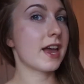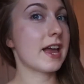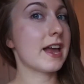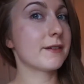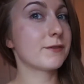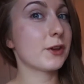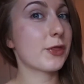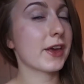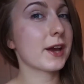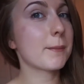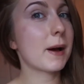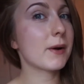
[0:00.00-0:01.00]
If you
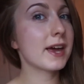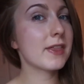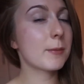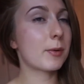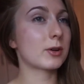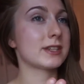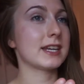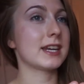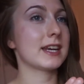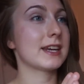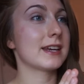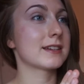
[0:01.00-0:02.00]
think about it, the body
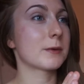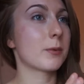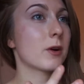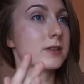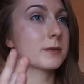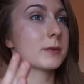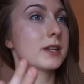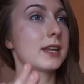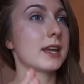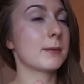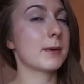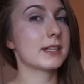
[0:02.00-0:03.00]
is
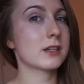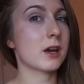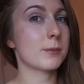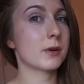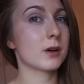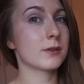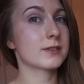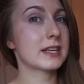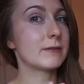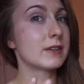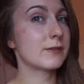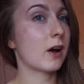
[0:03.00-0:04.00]
approximately made up of
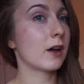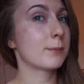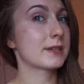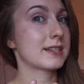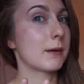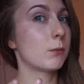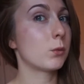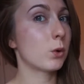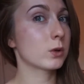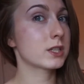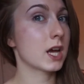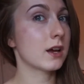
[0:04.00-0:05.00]
75%
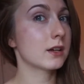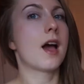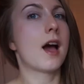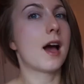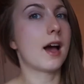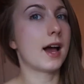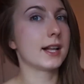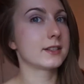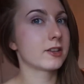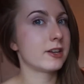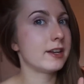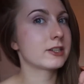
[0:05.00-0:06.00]
water, and
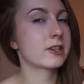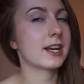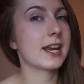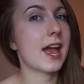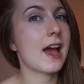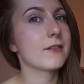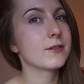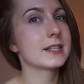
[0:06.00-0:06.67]
literally every